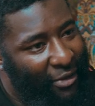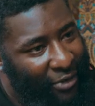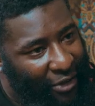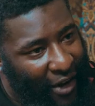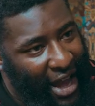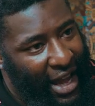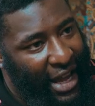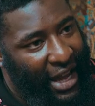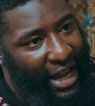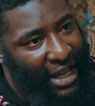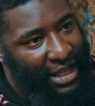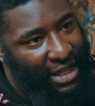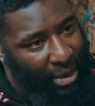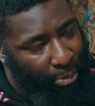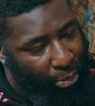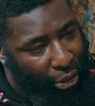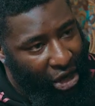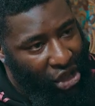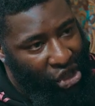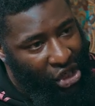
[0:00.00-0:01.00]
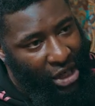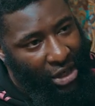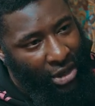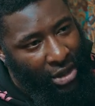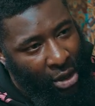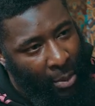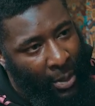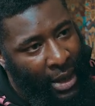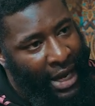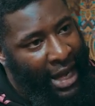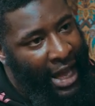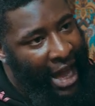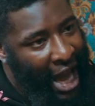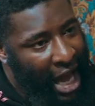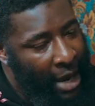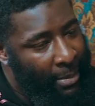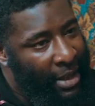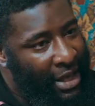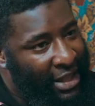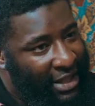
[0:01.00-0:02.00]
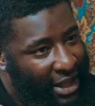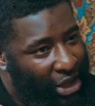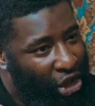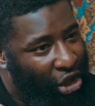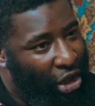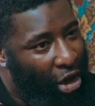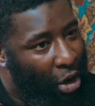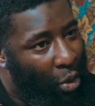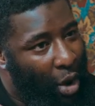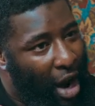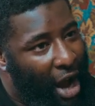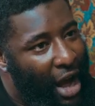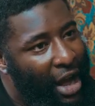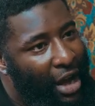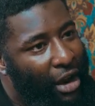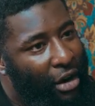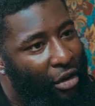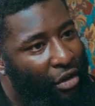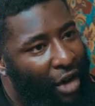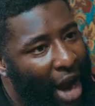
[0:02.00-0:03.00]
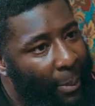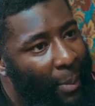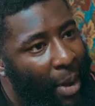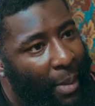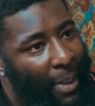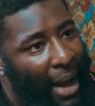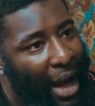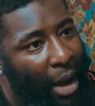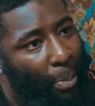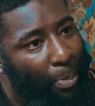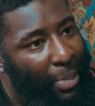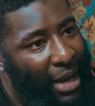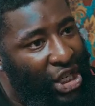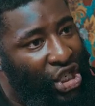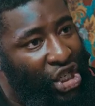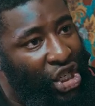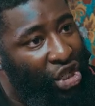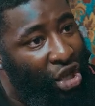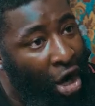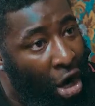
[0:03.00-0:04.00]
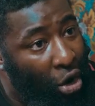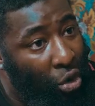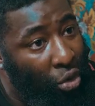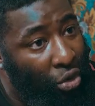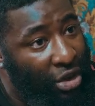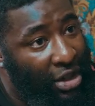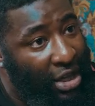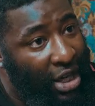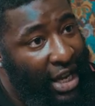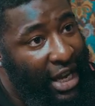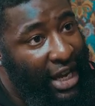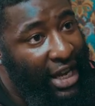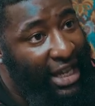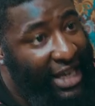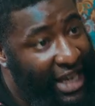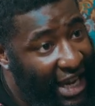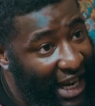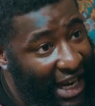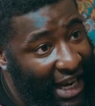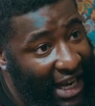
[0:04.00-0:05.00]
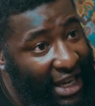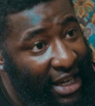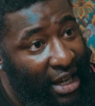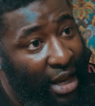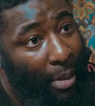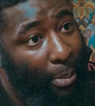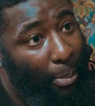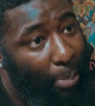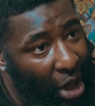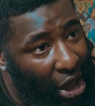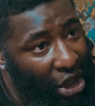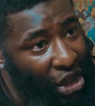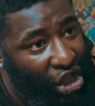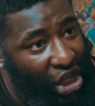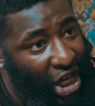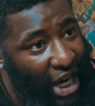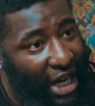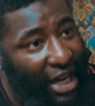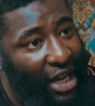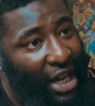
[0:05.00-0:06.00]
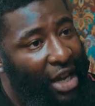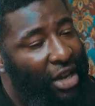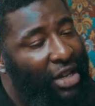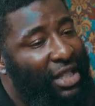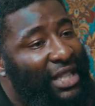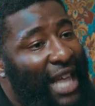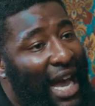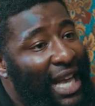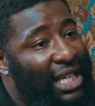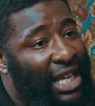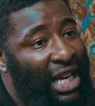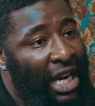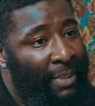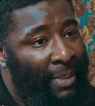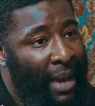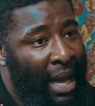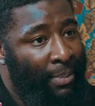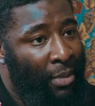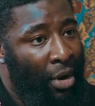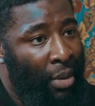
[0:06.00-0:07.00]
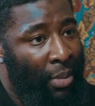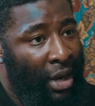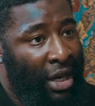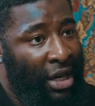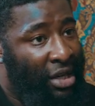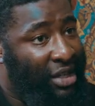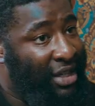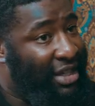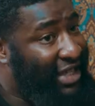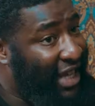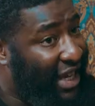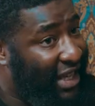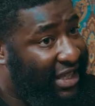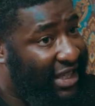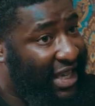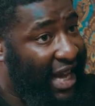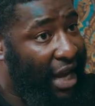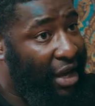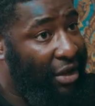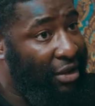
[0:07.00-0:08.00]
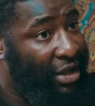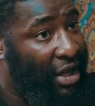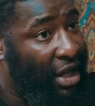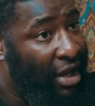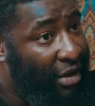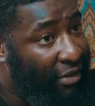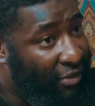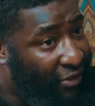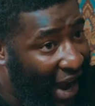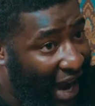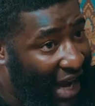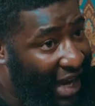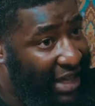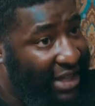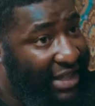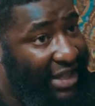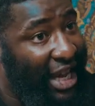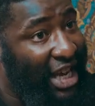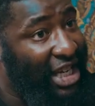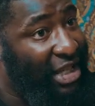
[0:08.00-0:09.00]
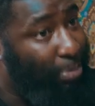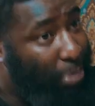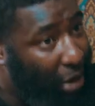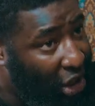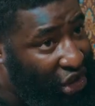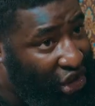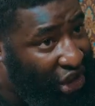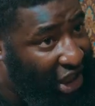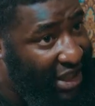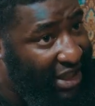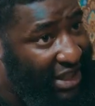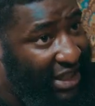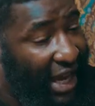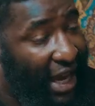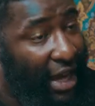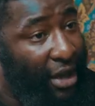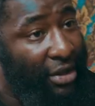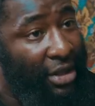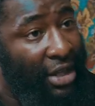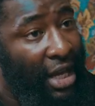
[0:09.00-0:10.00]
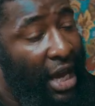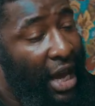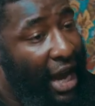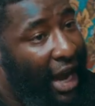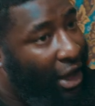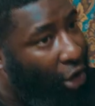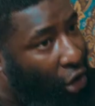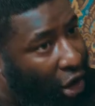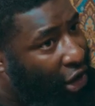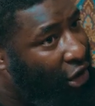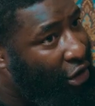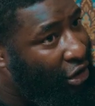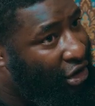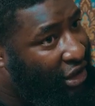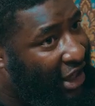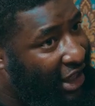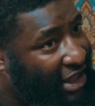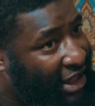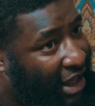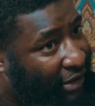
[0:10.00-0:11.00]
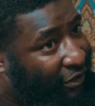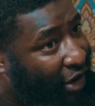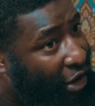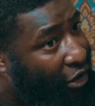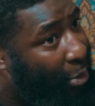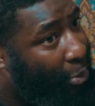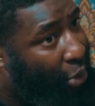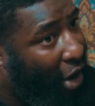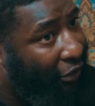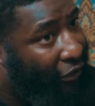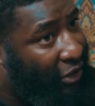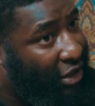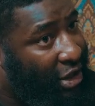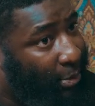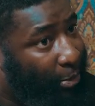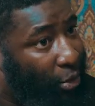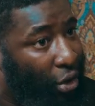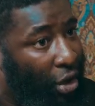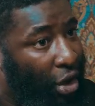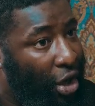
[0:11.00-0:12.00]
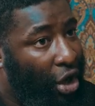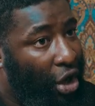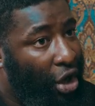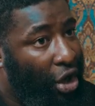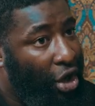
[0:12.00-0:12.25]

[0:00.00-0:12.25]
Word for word: and fight against oppression, and someone then came in and said, you know what, rap about bitches, holes, killing, bloodshed, because that's going to make more money because sex sells, violence sells, bloodshed sells, and all of those things are very profitable.